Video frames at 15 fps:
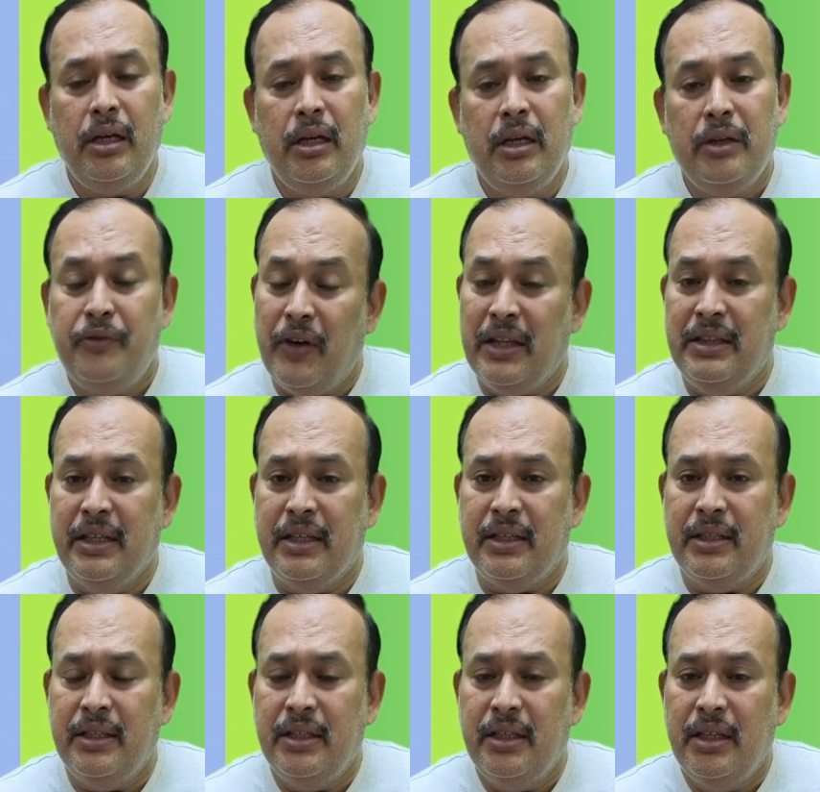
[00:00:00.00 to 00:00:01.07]
Further,
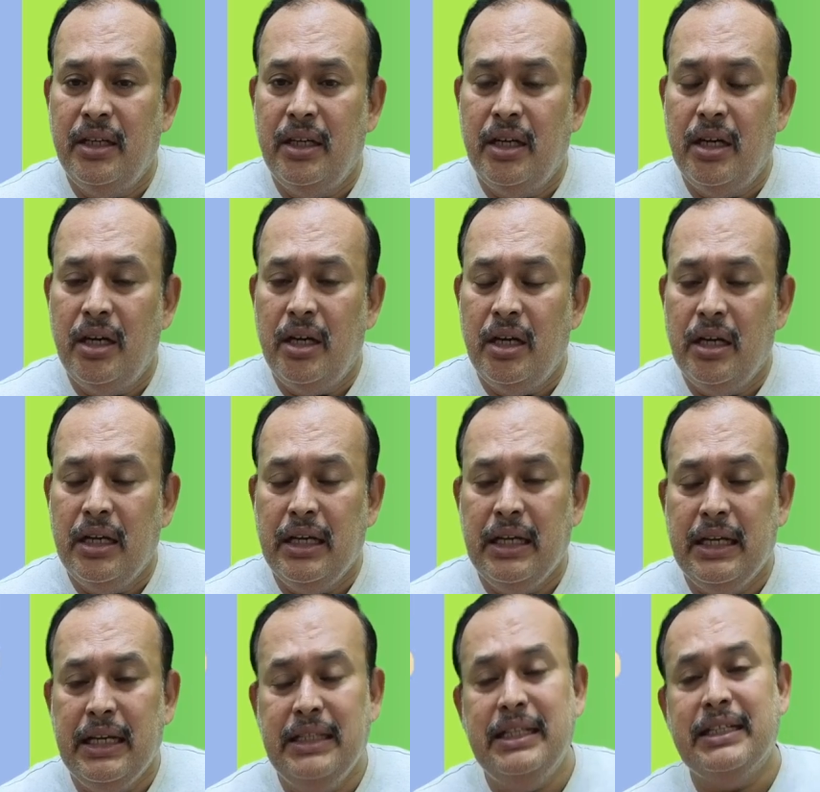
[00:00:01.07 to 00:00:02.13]

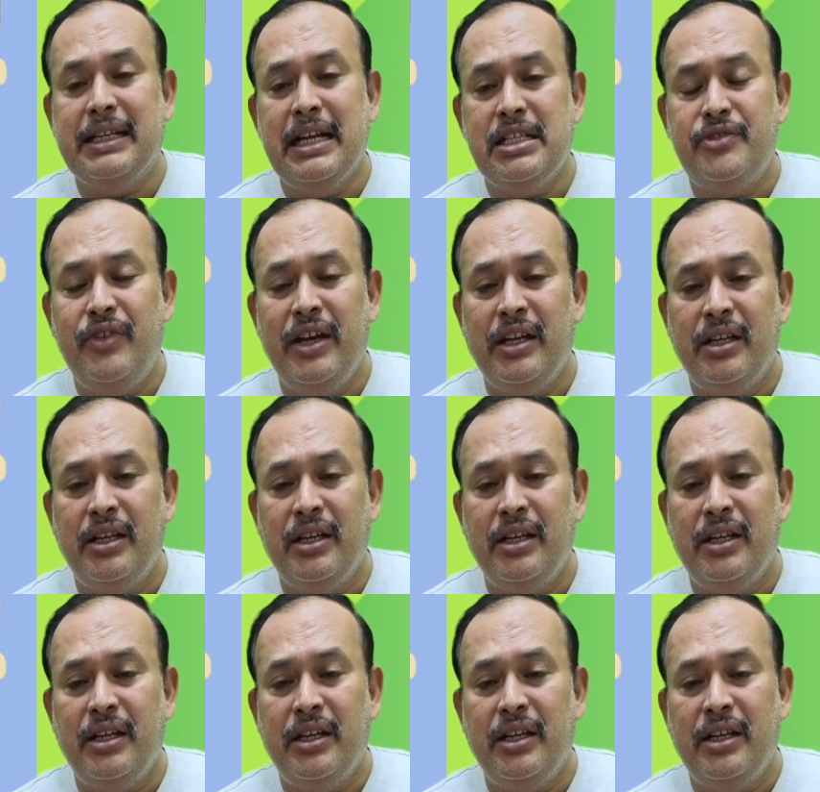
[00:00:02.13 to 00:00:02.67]
in the case where